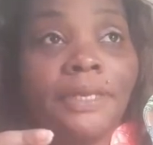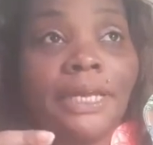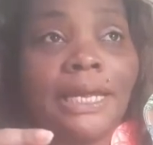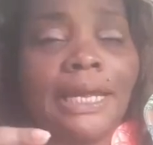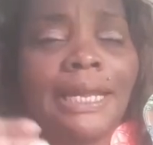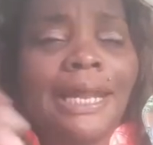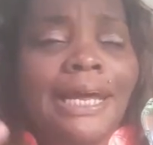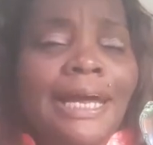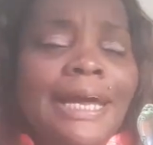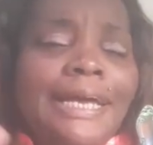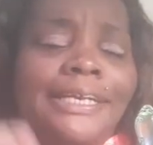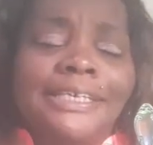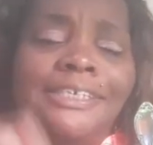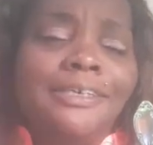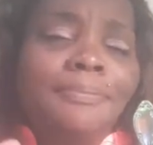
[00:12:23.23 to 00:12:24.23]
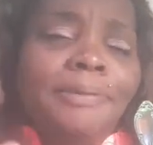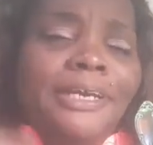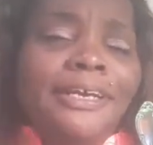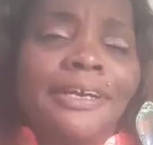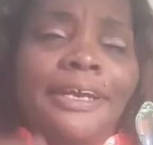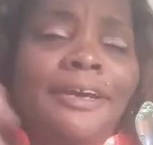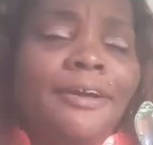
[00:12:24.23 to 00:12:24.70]
And like it took
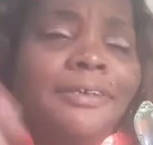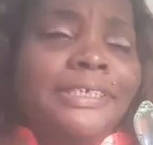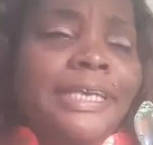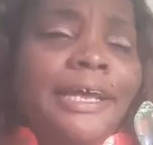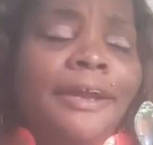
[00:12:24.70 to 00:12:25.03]
me years